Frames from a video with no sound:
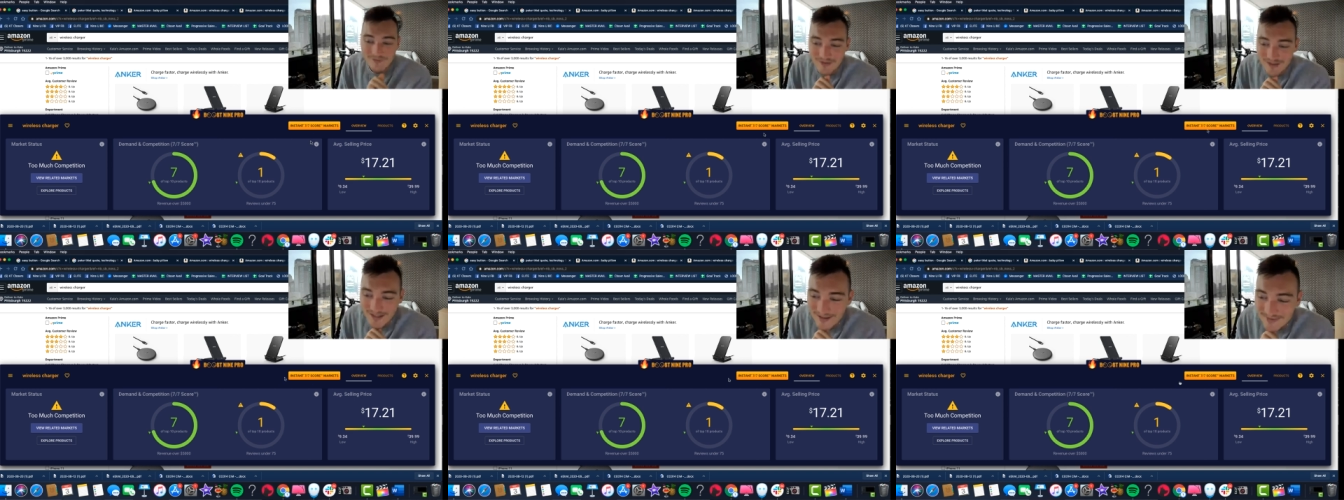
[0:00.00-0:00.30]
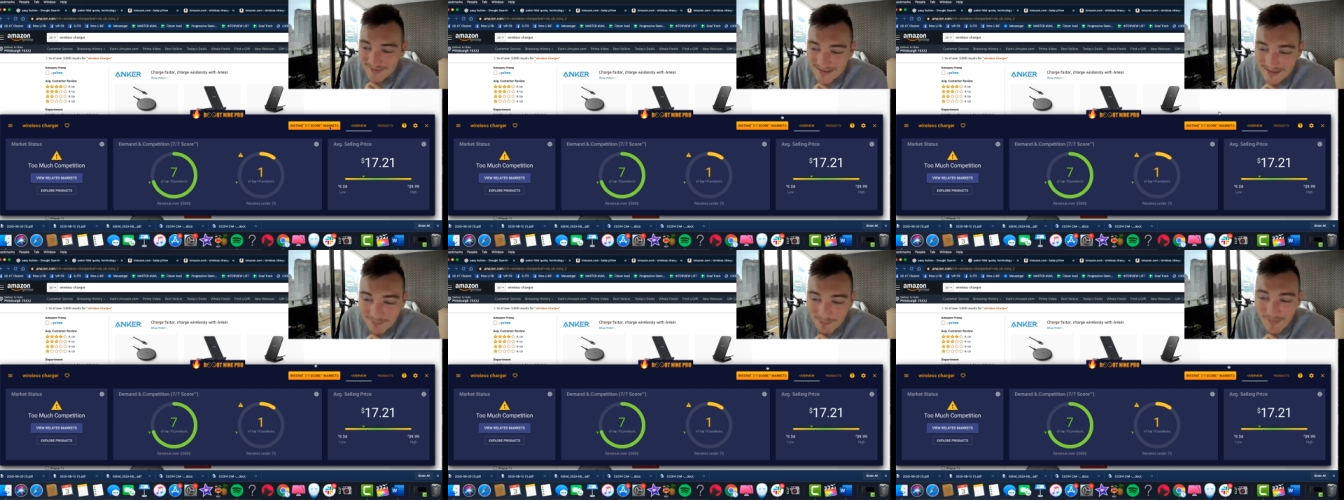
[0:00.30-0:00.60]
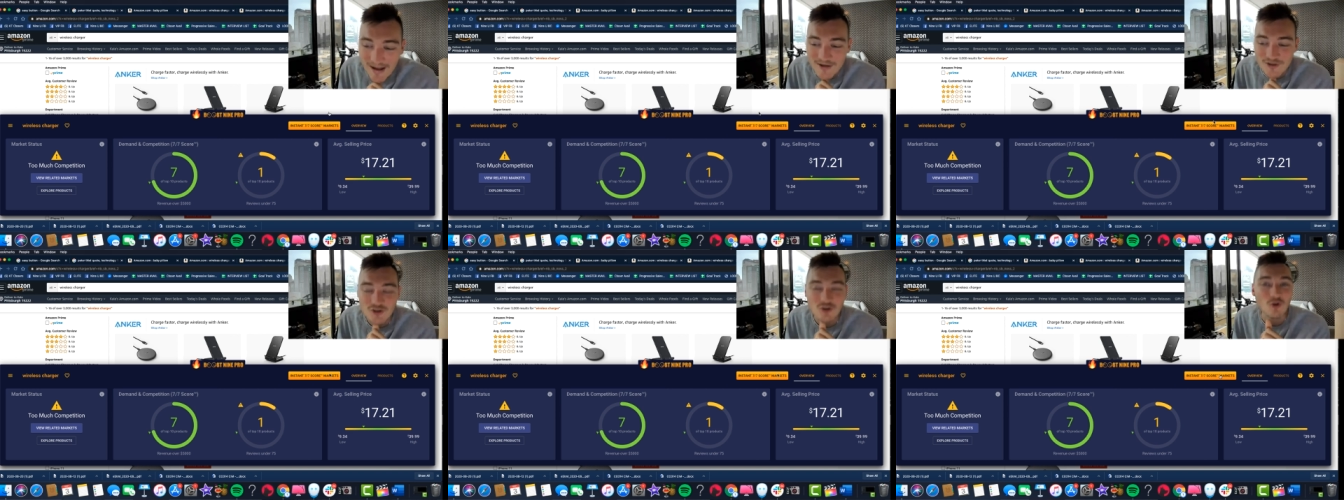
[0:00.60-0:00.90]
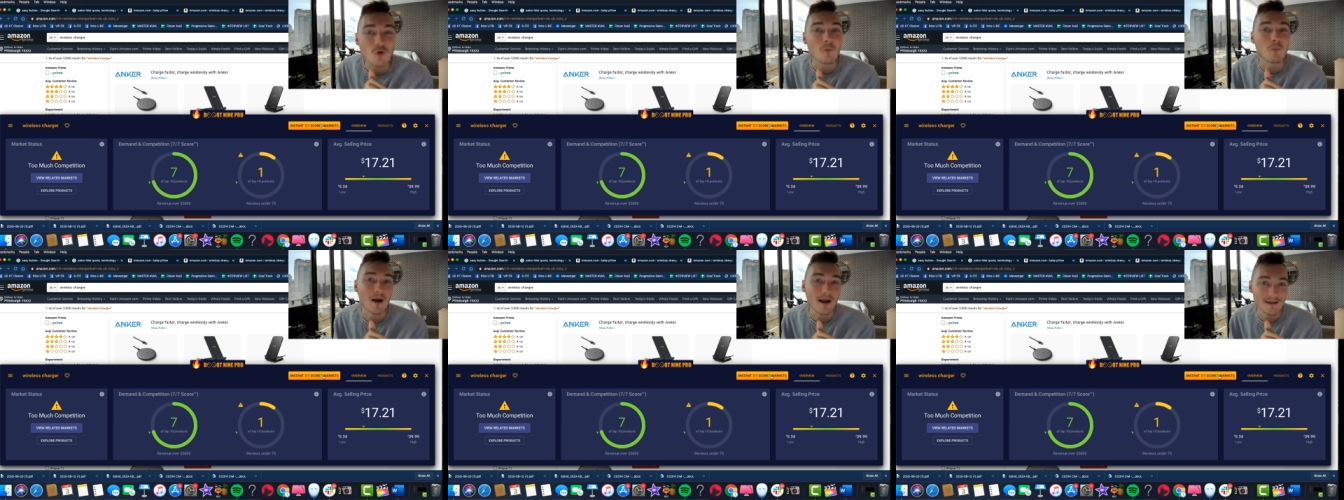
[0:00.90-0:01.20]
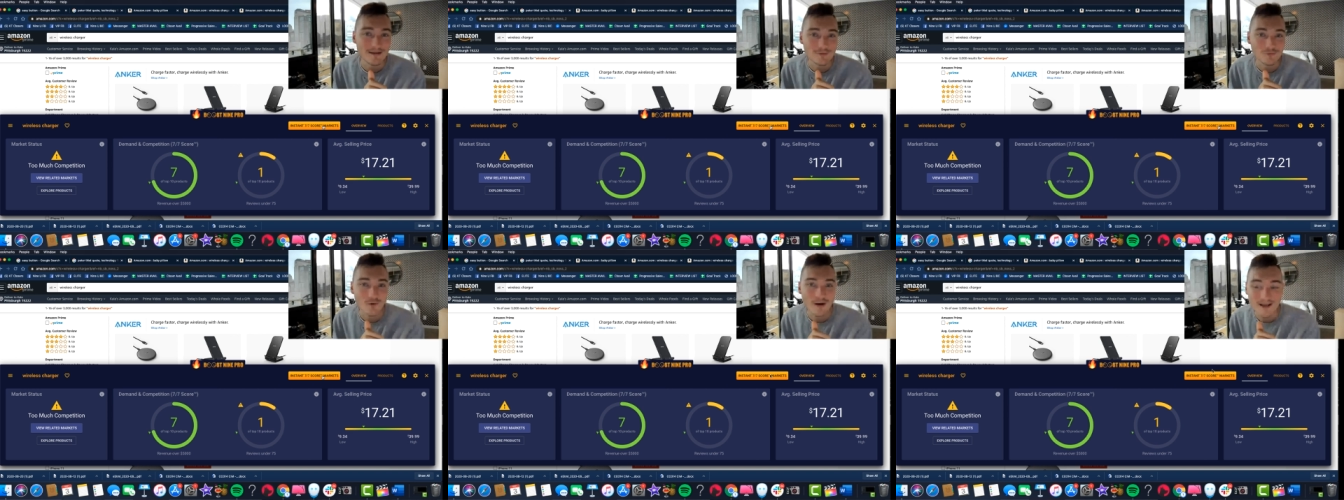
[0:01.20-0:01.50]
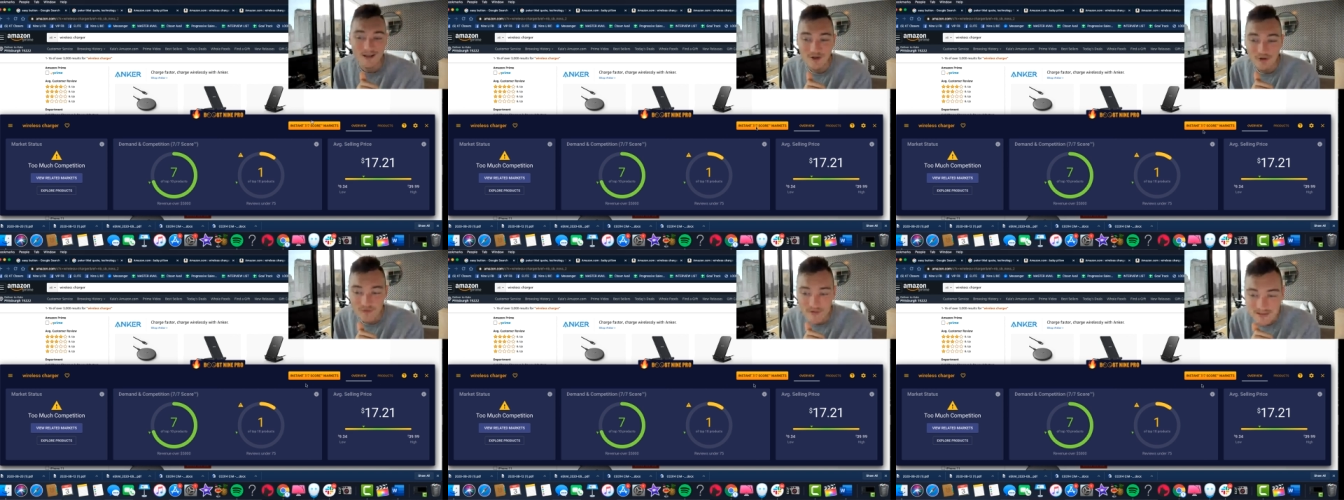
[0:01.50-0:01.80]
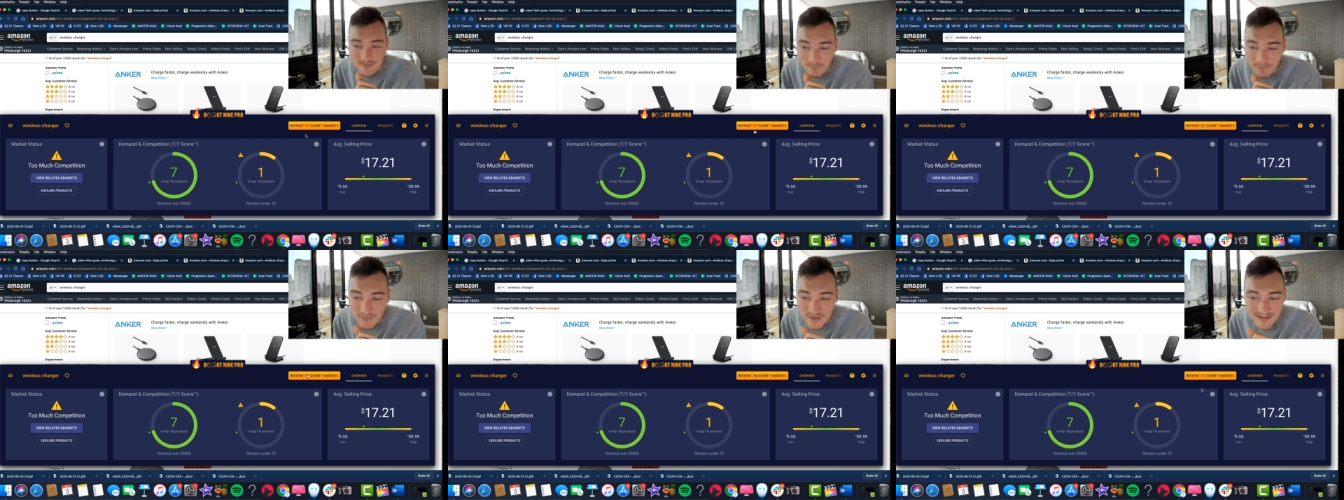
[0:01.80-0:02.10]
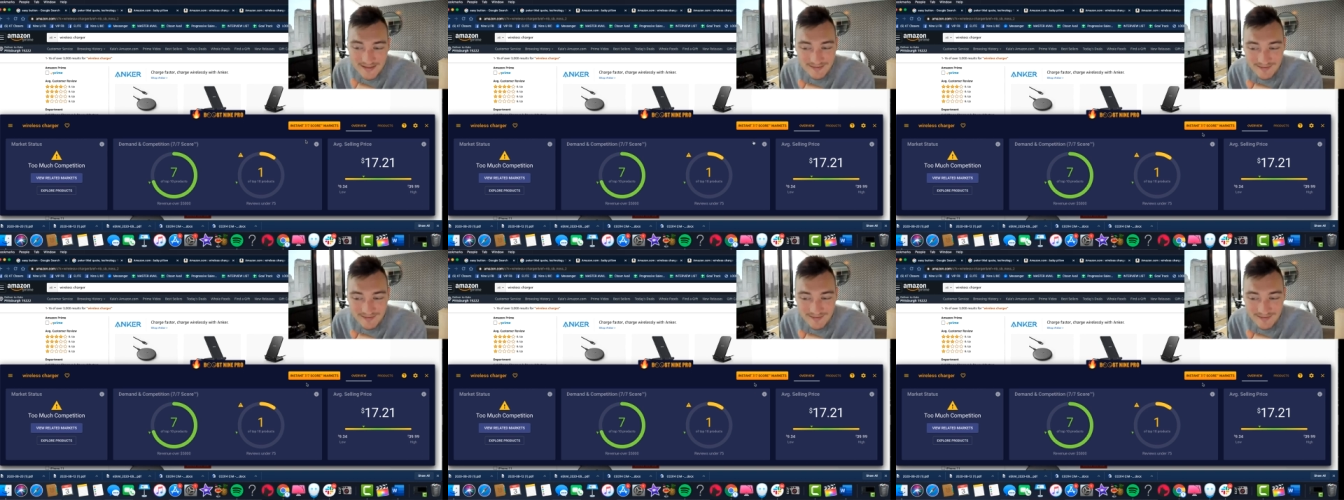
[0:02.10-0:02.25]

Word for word: hit this magical button right here, this this